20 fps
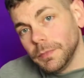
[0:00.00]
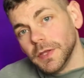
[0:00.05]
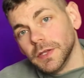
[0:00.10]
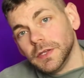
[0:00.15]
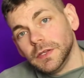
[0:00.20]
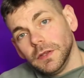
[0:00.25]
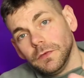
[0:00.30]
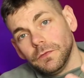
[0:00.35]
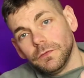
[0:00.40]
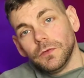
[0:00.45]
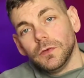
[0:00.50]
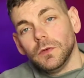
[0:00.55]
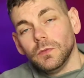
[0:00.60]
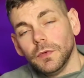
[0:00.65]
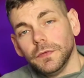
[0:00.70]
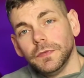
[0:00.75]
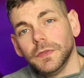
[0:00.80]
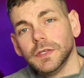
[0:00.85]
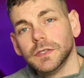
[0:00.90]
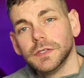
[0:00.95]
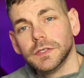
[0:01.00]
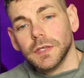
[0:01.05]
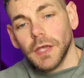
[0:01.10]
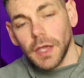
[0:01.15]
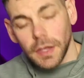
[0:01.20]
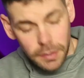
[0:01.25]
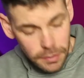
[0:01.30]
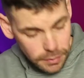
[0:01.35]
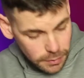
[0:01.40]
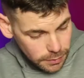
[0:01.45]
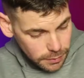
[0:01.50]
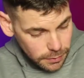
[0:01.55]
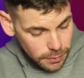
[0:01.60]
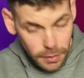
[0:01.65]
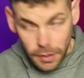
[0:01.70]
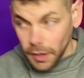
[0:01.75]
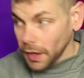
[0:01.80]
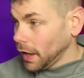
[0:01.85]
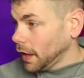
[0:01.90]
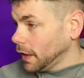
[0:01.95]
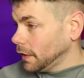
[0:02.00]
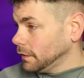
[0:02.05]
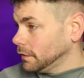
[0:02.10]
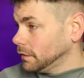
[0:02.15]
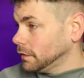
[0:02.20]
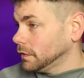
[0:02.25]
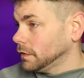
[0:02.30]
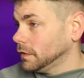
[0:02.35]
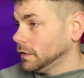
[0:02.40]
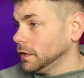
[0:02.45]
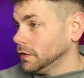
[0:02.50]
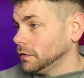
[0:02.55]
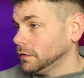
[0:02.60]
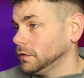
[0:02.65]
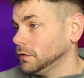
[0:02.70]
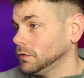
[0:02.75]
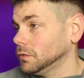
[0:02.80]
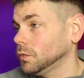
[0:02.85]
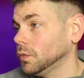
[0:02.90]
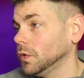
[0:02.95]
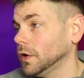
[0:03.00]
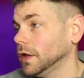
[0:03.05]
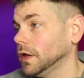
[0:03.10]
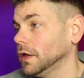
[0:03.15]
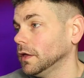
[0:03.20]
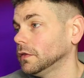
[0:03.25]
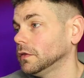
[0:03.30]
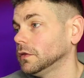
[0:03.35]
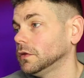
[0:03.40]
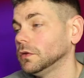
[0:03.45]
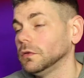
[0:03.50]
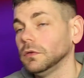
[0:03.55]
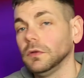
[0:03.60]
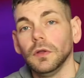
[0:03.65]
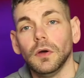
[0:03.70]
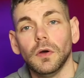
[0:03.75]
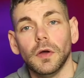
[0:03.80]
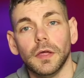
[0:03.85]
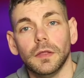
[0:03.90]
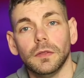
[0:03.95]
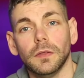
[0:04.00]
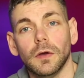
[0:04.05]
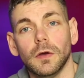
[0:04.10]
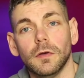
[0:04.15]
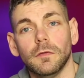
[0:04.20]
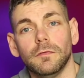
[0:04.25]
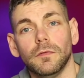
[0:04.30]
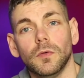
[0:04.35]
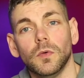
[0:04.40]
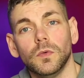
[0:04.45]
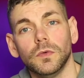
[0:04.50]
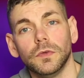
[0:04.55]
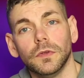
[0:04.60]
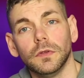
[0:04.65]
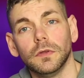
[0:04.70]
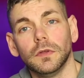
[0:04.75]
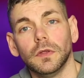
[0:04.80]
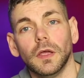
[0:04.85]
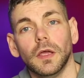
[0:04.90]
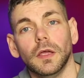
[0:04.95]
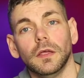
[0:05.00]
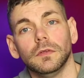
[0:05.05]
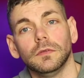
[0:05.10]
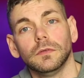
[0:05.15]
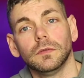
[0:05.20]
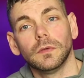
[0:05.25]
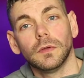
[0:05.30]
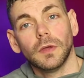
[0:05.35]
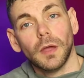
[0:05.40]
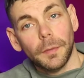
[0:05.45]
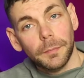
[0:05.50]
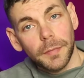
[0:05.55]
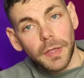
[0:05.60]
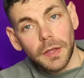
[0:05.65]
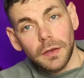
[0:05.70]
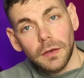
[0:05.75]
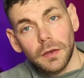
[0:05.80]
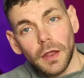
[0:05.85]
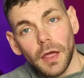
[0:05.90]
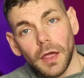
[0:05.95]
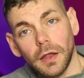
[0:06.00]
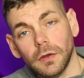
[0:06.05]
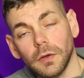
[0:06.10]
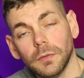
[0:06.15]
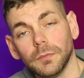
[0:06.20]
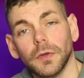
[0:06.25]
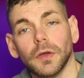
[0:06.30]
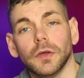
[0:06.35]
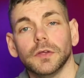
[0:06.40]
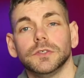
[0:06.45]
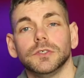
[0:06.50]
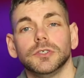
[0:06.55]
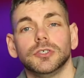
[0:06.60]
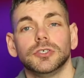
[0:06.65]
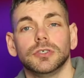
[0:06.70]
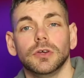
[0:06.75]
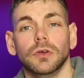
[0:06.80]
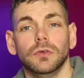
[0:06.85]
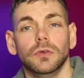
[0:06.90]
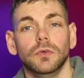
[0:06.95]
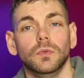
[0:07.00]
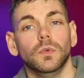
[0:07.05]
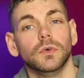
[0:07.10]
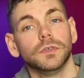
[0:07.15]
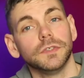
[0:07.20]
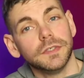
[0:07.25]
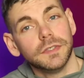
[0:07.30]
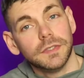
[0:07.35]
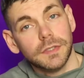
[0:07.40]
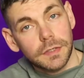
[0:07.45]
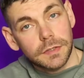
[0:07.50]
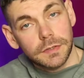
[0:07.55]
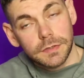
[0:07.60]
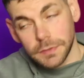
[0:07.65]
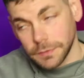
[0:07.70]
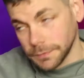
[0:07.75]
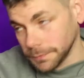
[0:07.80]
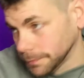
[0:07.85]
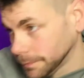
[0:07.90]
a bit different with this tank, and this is where the new light that I've ordered has come in, and I'm going to show you what it is.